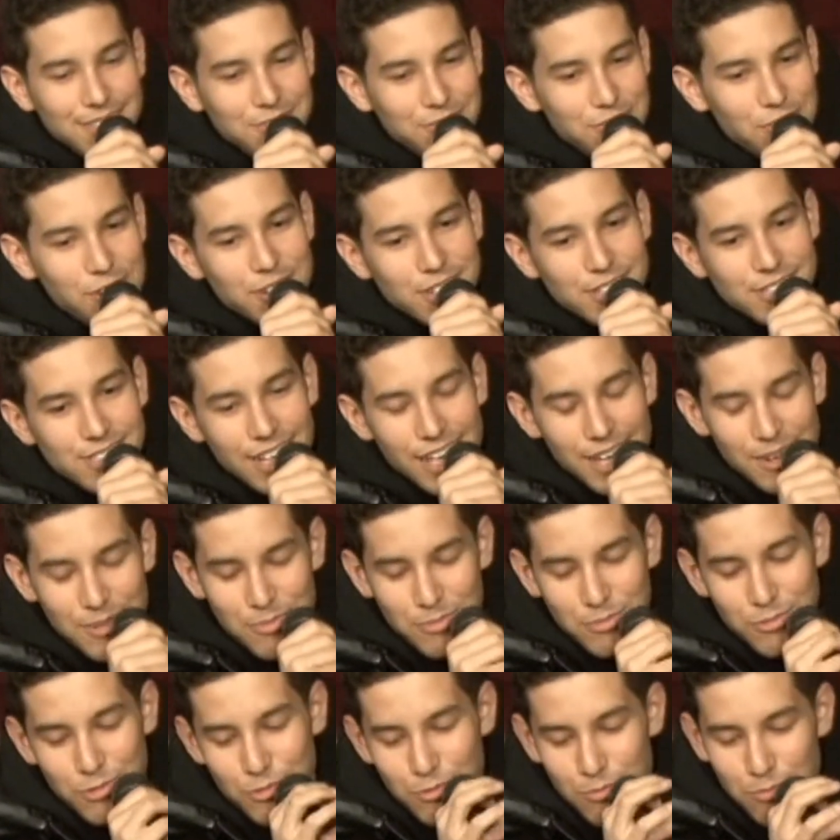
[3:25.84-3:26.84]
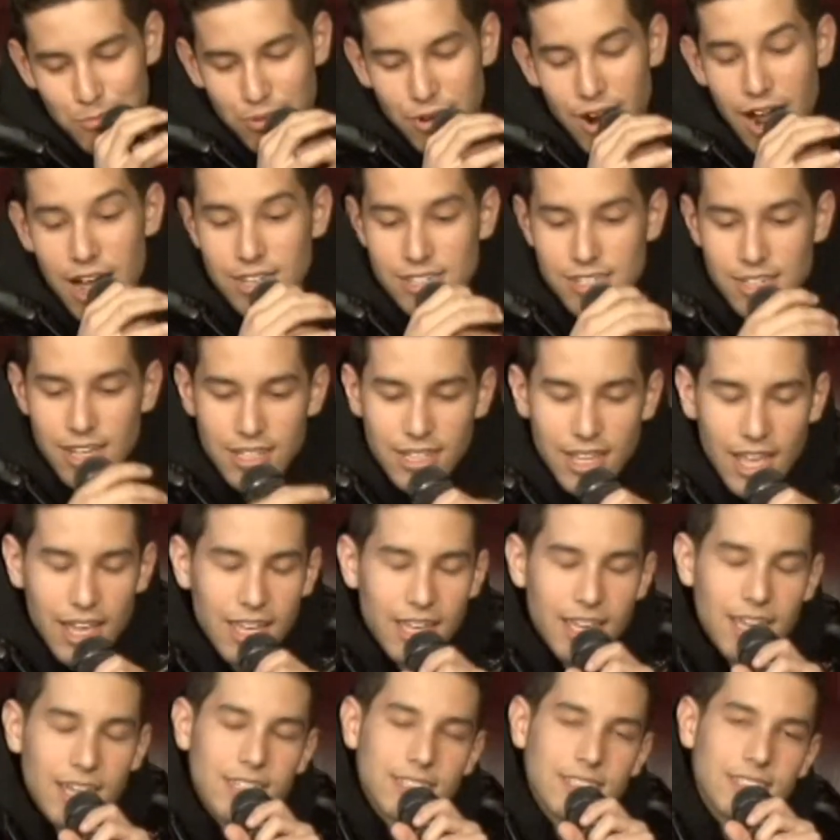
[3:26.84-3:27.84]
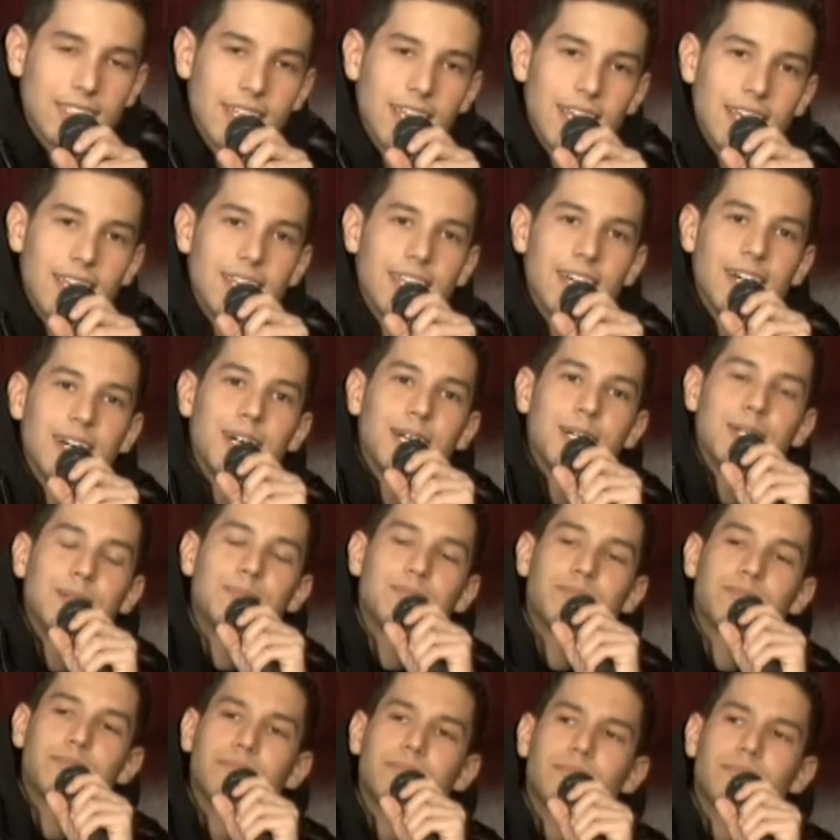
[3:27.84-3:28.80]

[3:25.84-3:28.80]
first like project, I guess. And um,